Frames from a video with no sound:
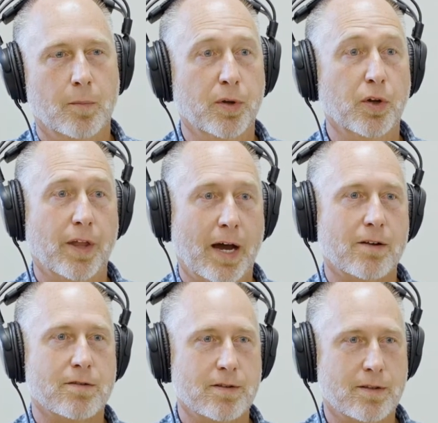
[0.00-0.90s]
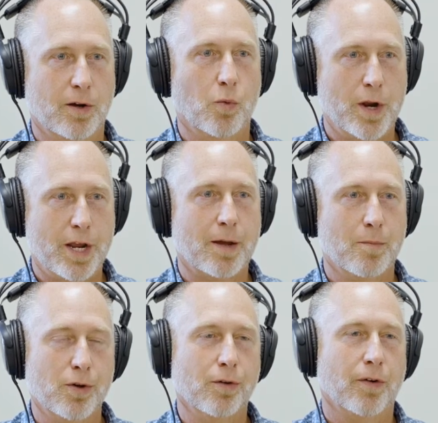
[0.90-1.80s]
build the houses that we can
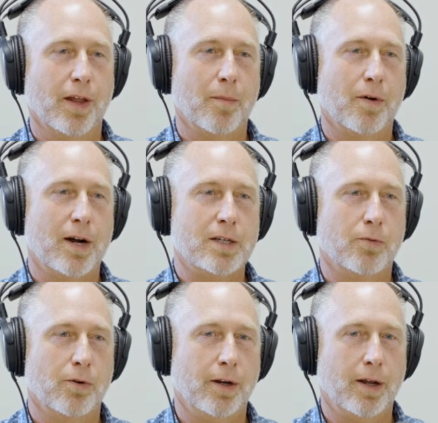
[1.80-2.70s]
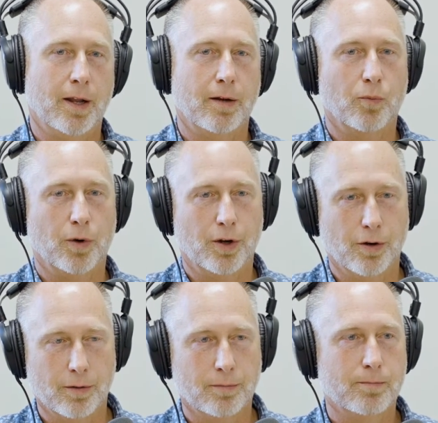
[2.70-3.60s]
build for that price point. And when
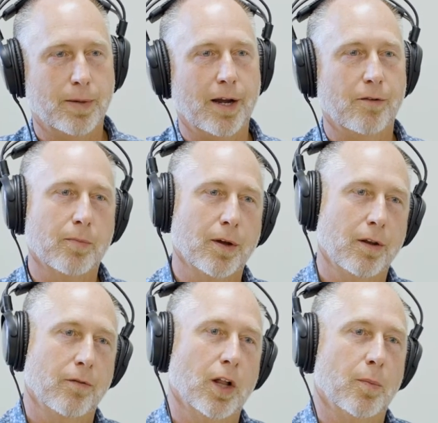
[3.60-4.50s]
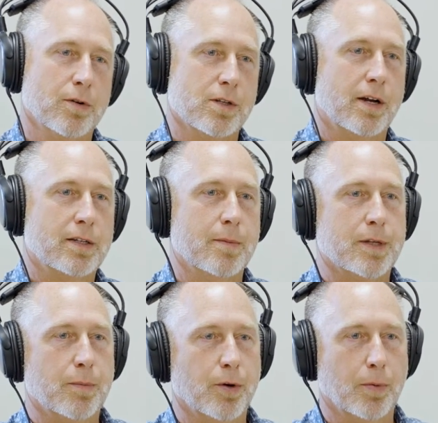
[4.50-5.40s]
you're buying from other developers, a lot of times
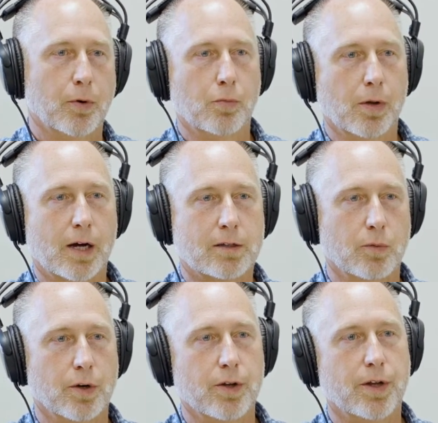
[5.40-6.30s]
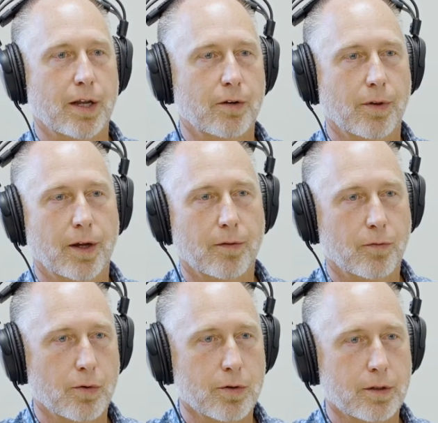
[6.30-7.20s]
they put up roadblocks to where you can't do that,
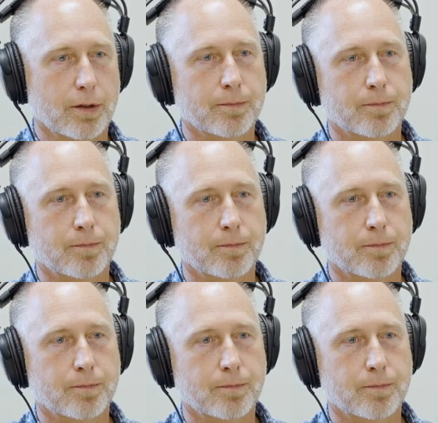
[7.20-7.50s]
unfortunately.